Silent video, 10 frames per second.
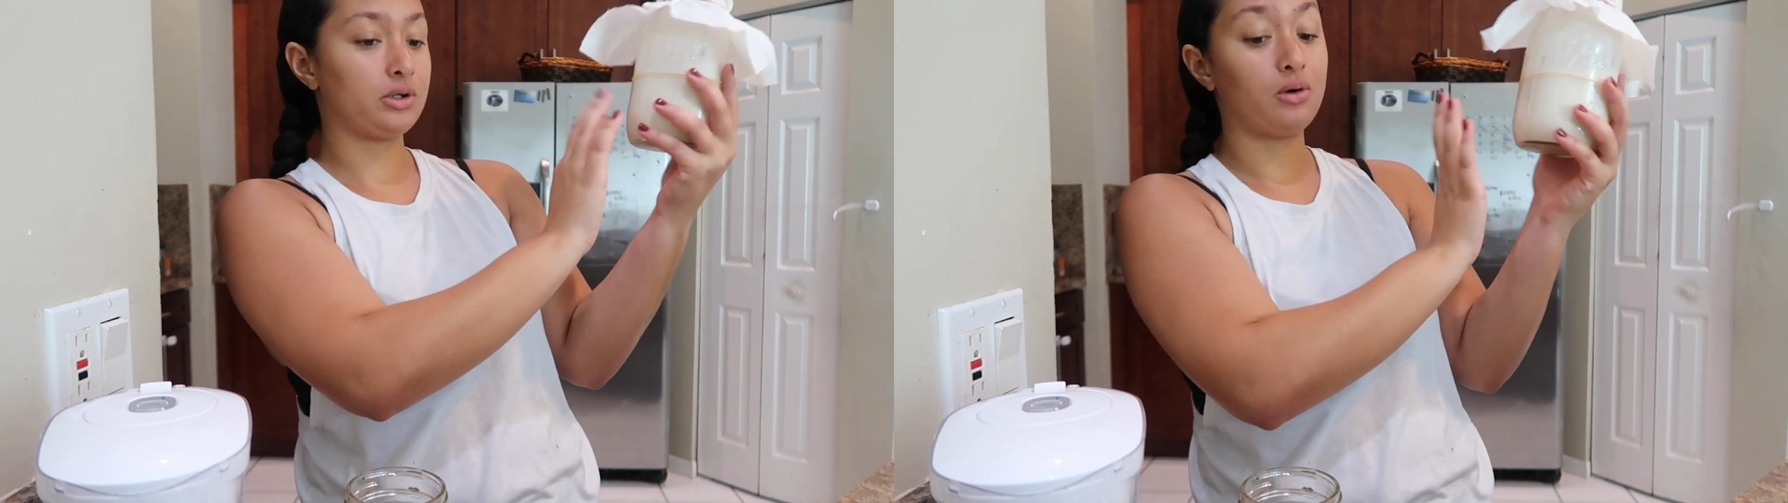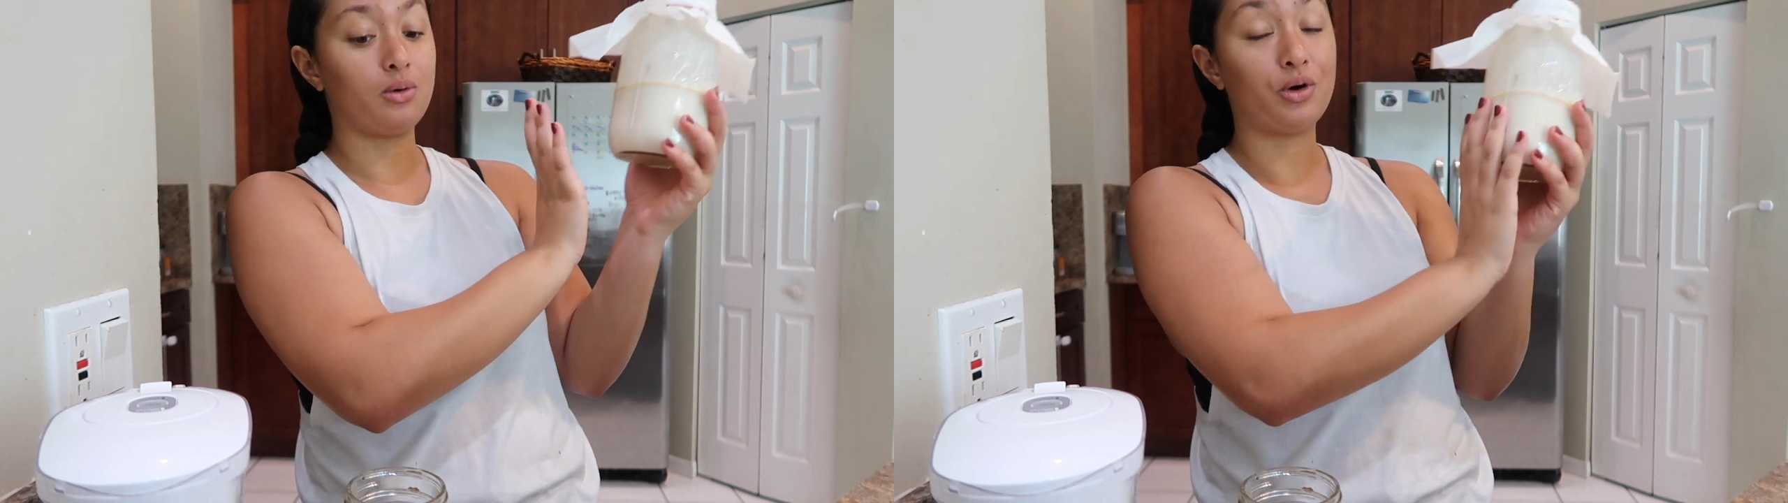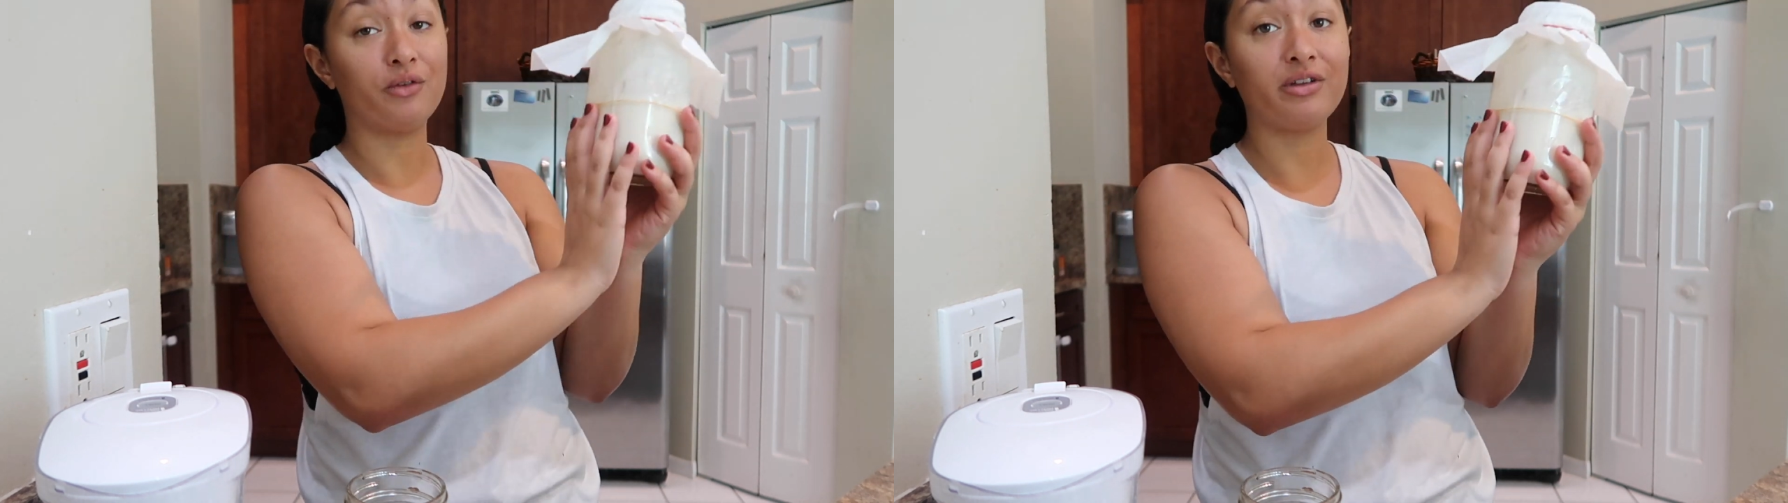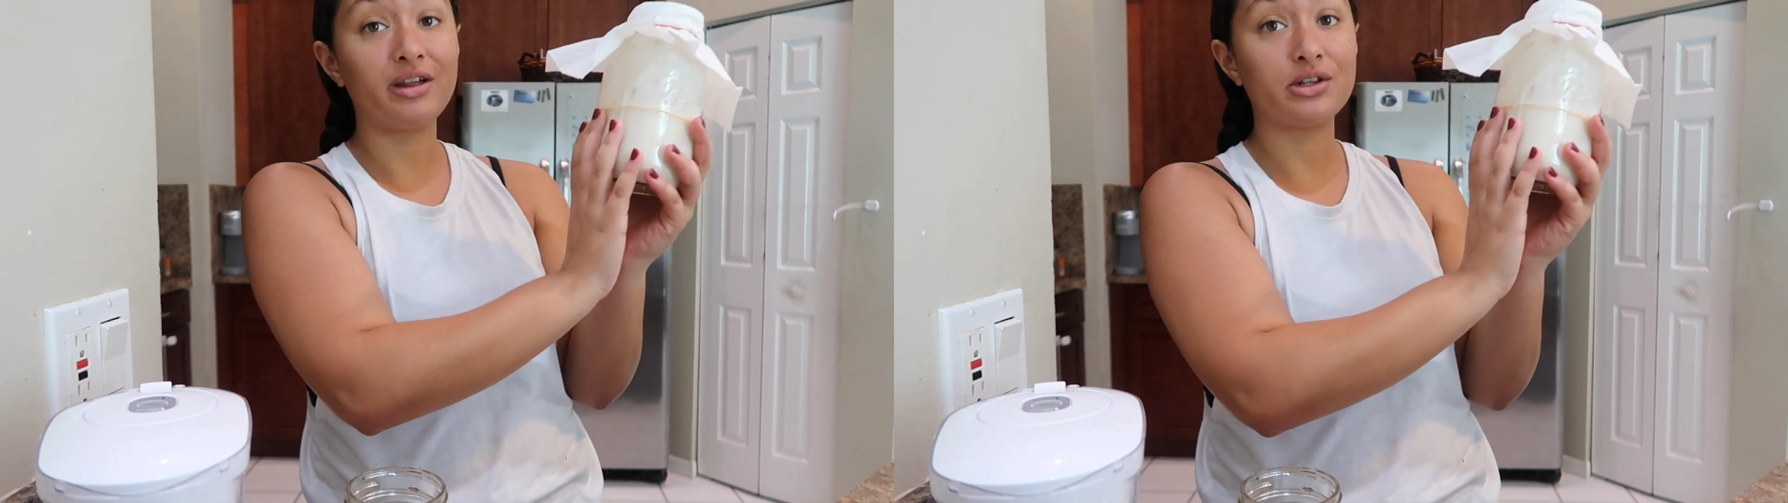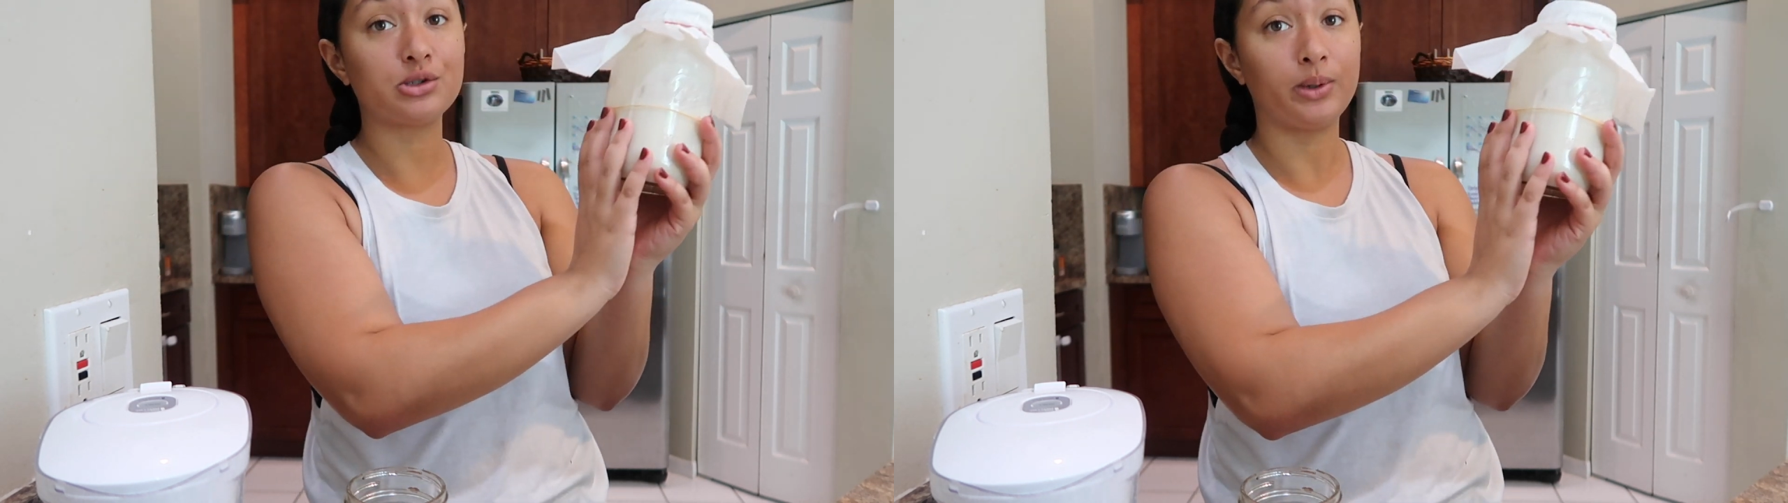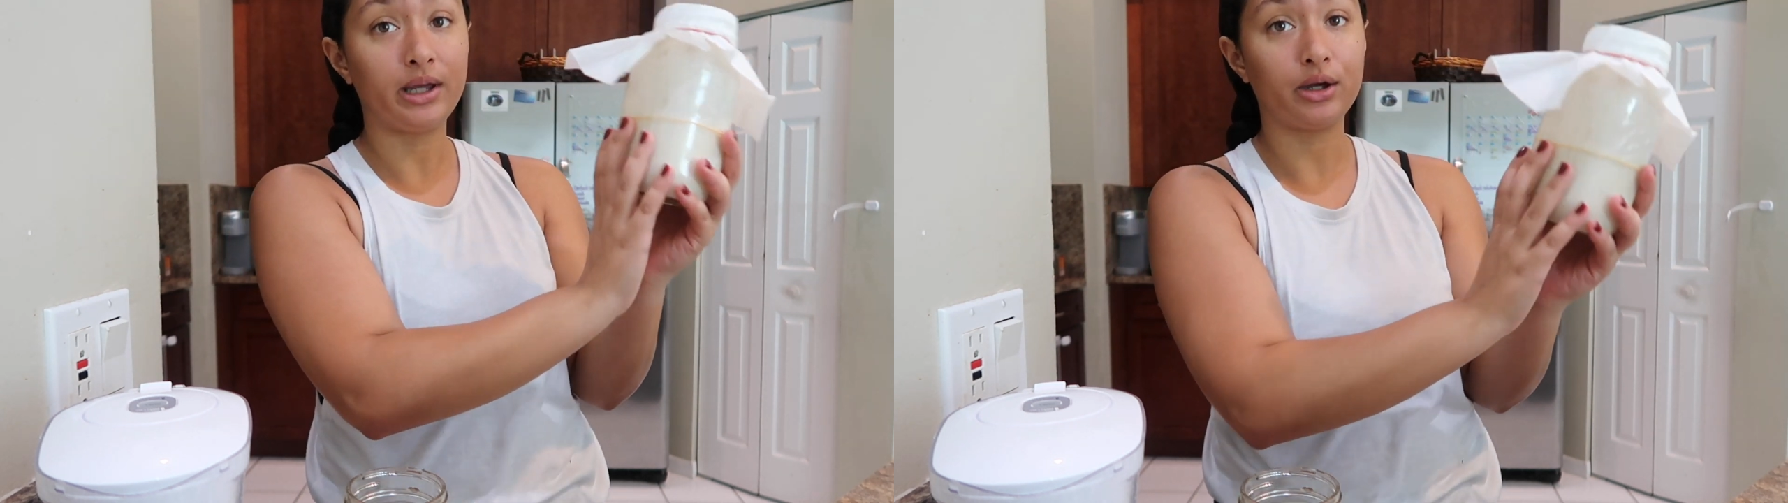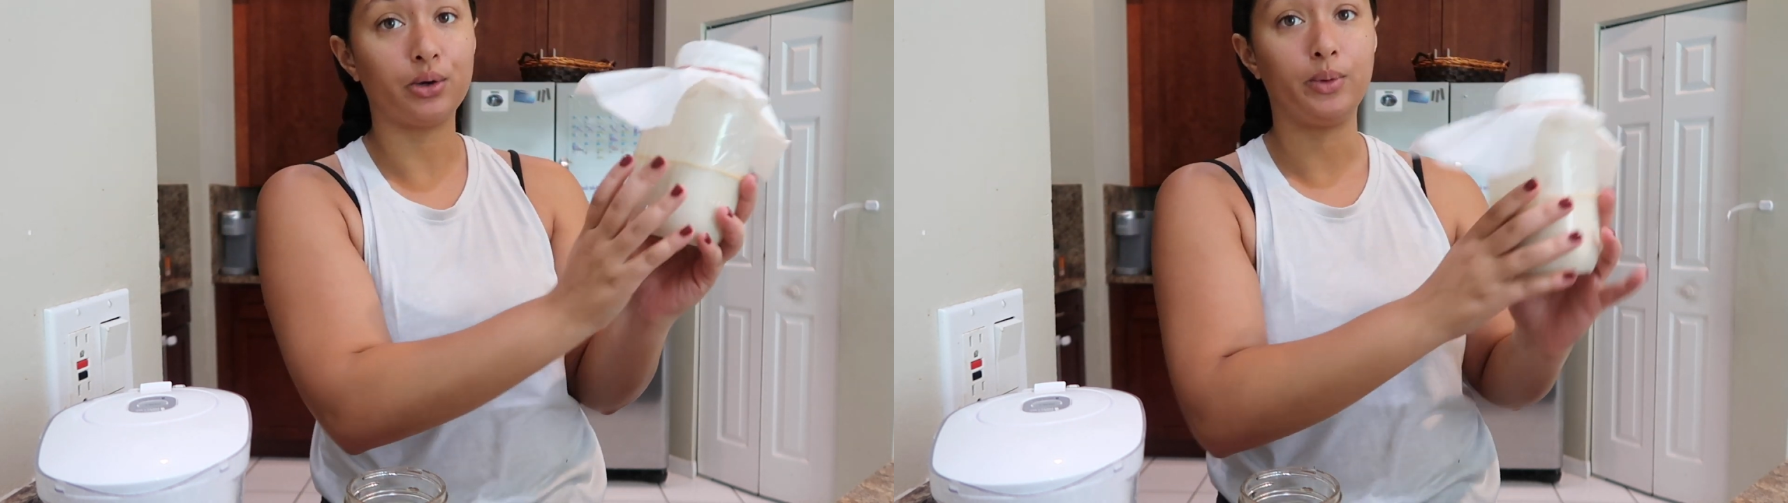so hopefully this week